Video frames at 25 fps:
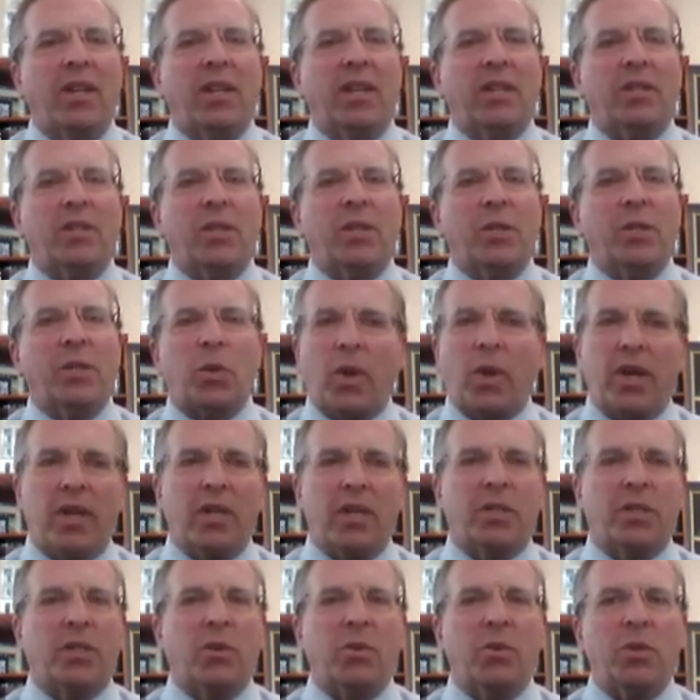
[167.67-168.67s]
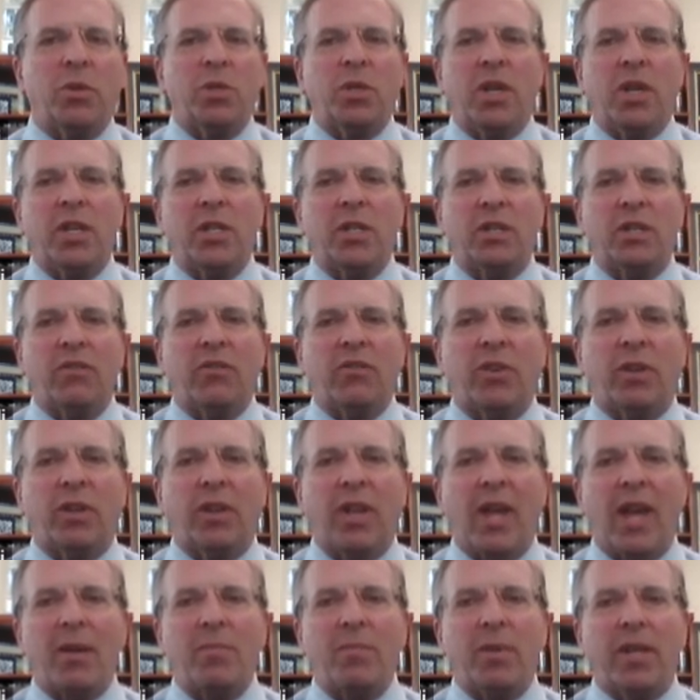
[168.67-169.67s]
is the trade association for
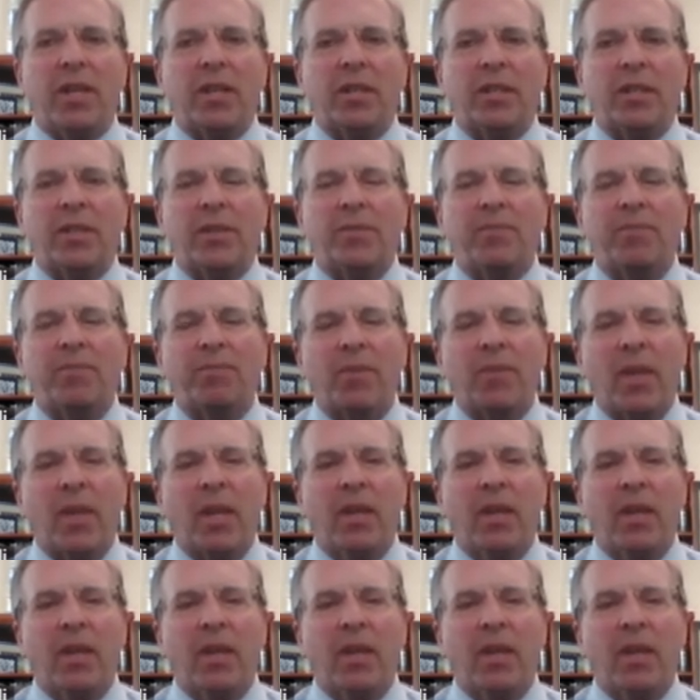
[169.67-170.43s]
lobbyists.